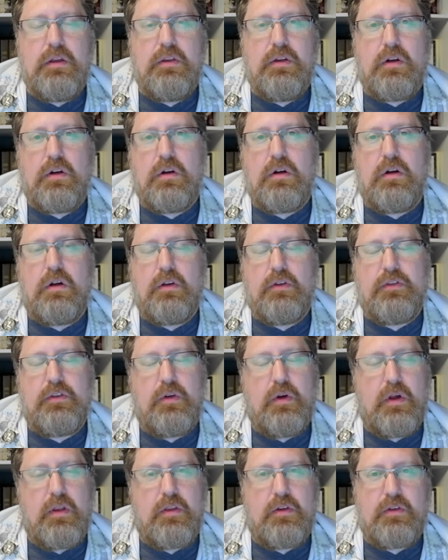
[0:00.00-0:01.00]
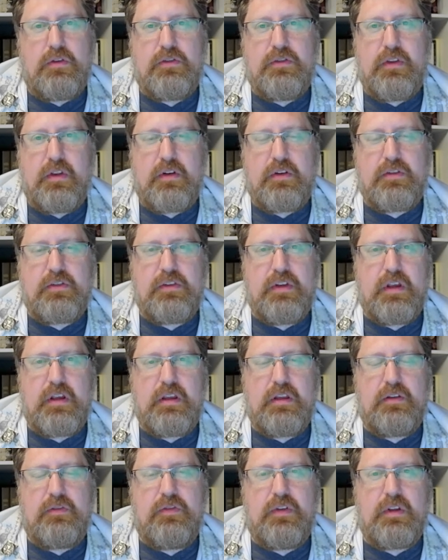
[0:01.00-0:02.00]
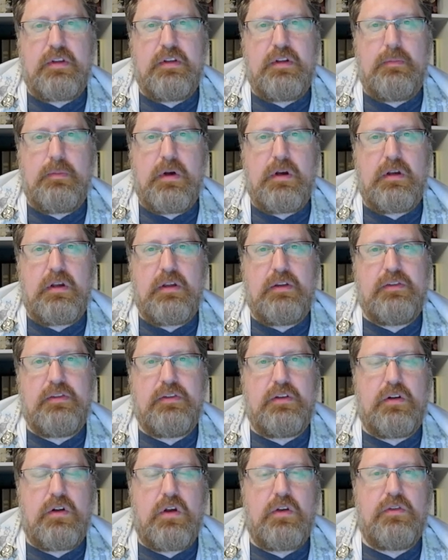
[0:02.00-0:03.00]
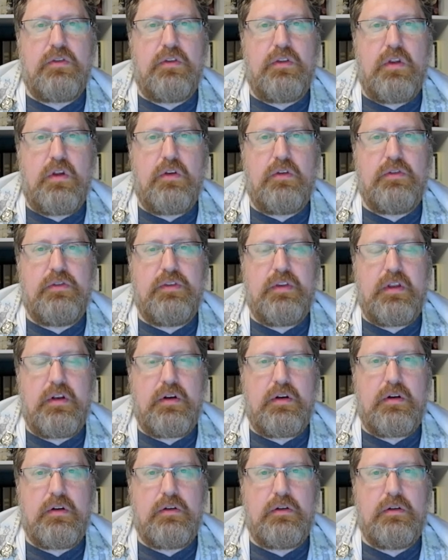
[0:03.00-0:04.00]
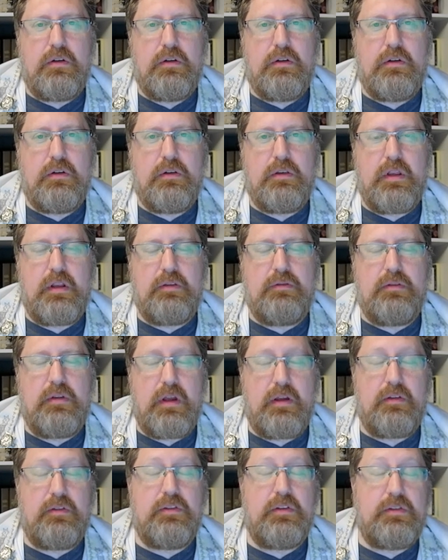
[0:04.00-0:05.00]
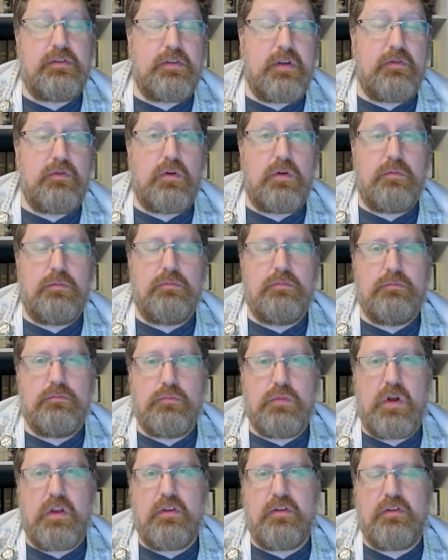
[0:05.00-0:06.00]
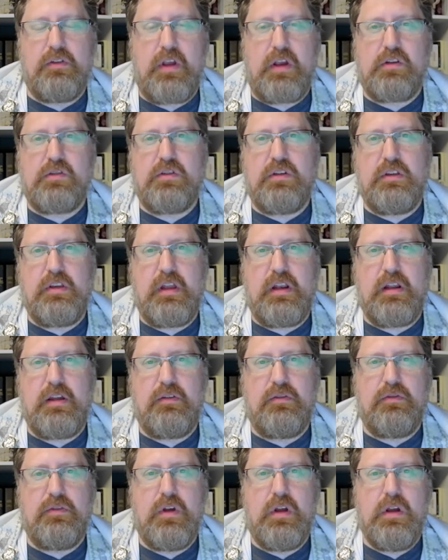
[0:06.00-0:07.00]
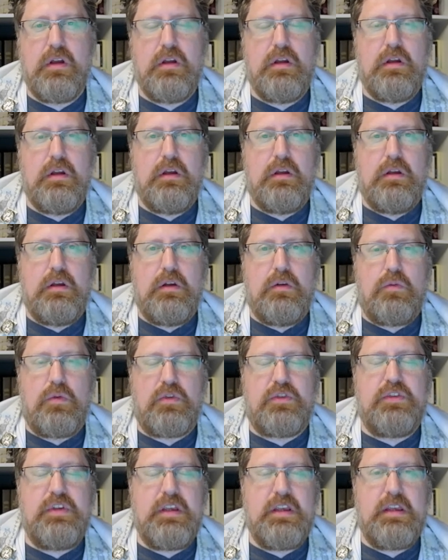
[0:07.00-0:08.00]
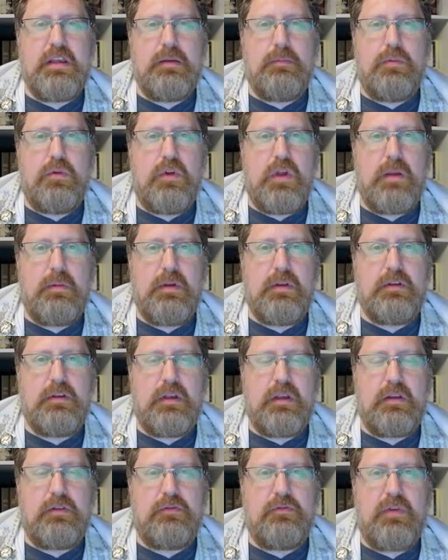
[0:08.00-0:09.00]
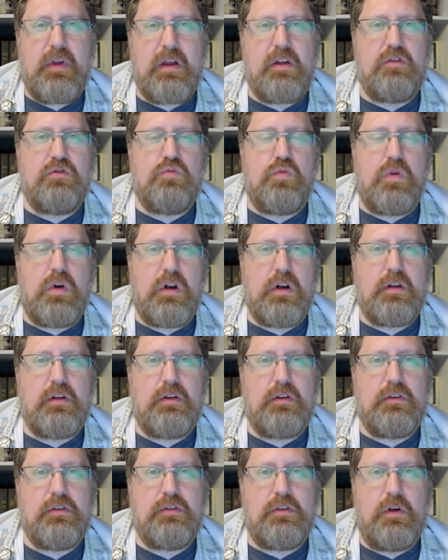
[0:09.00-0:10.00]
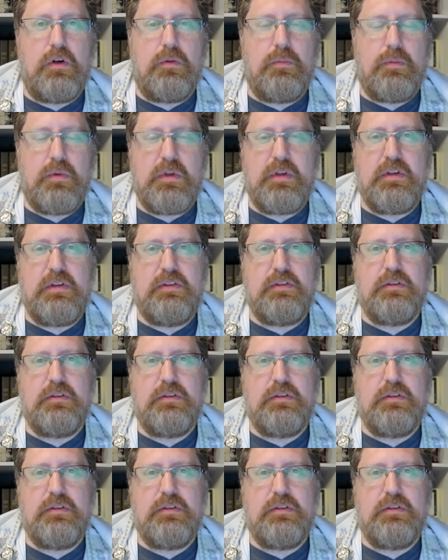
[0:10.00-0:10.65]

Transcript: there are also others that are sick and afflicted among us. There are also those that are, that, that several brothers actually that have, were seeking employment and found work. So please